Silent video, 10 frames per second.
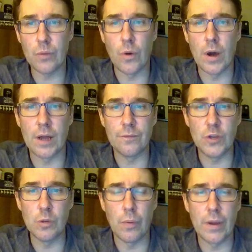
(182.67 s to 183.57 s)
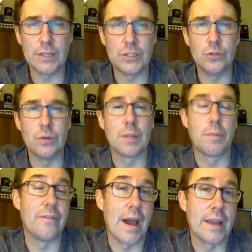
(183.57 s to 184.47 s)
1, viewpoint 2, and the
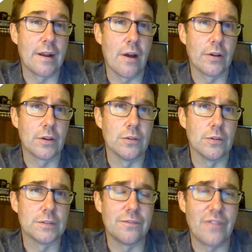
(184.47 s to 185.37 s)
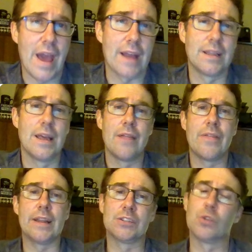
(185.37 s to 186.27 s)
provided articles. In fact,
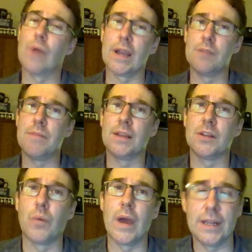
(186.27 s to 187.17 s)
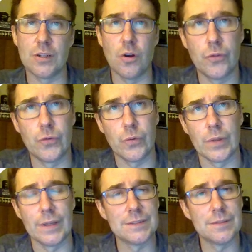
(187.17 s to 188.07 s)
that is the recommended way to go through
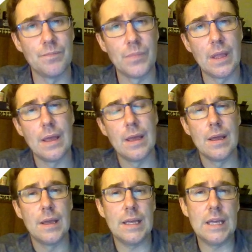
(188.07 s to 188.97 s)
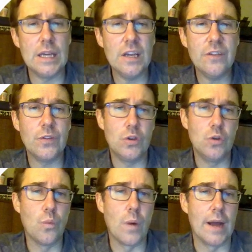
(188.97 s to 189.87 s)
this. If
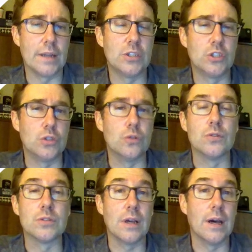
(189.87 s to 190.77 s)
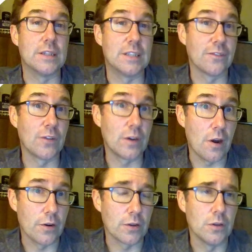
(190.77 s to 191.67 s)
you want to choose a different
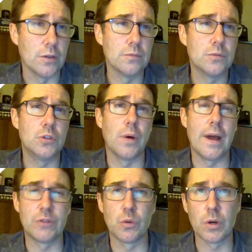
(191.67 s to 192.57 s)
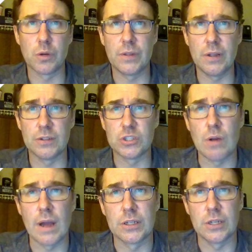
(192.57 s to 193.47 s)
article, you will have to work with your
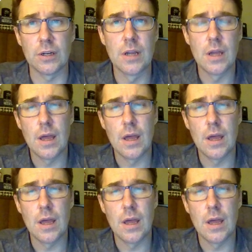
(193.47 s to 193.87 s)
instructor